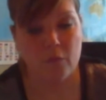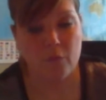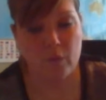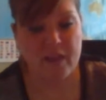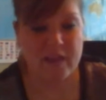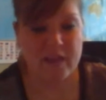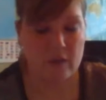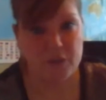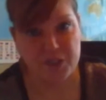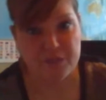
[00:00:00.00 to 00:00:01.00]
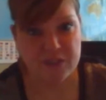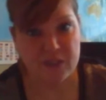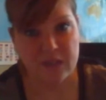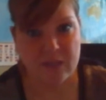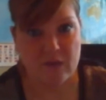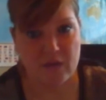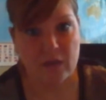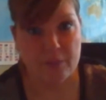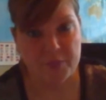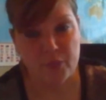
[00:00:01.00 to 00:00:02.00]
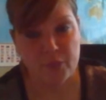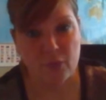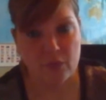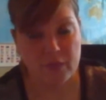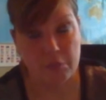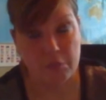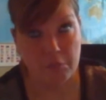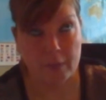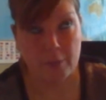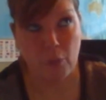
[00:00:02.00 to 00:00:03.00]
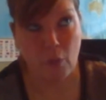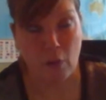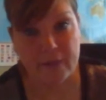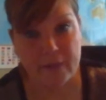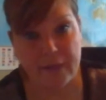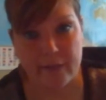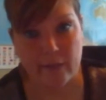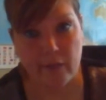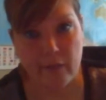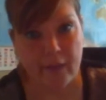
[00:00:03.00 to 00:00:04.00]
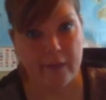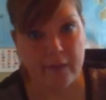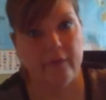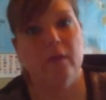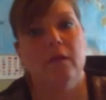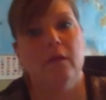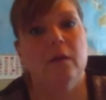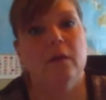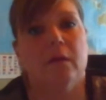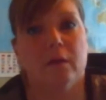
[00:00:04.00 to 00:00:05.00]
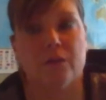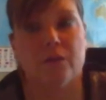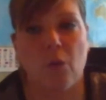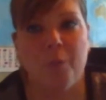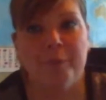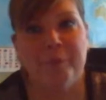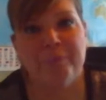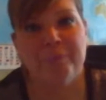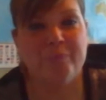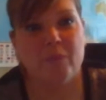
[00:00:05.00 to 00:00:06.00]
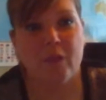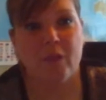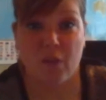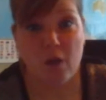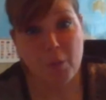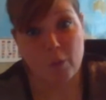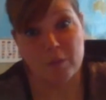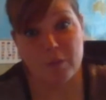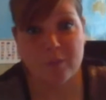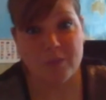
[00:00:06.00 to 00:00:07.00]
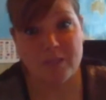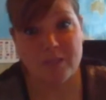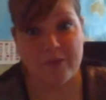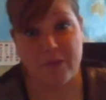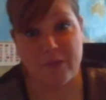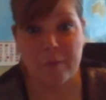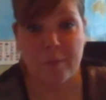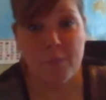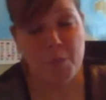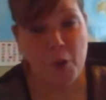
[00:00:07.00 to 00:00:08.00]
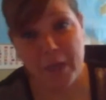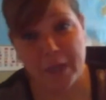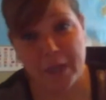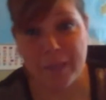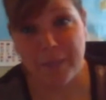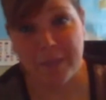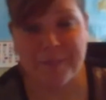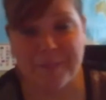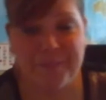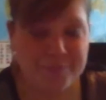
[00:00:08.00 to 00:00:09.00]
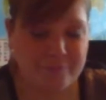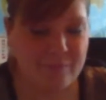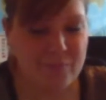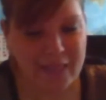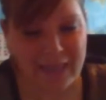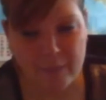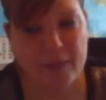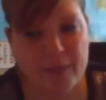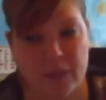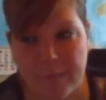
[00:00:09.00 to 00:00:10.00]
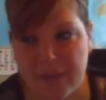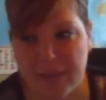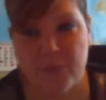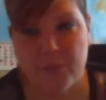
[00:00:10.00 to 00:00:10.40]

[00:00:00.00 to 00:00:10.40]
with 8-hour shifts, sitting down at a computer all day, I'll probably handle that. So I thought about saying that I'm not ready, but nah, I better get back to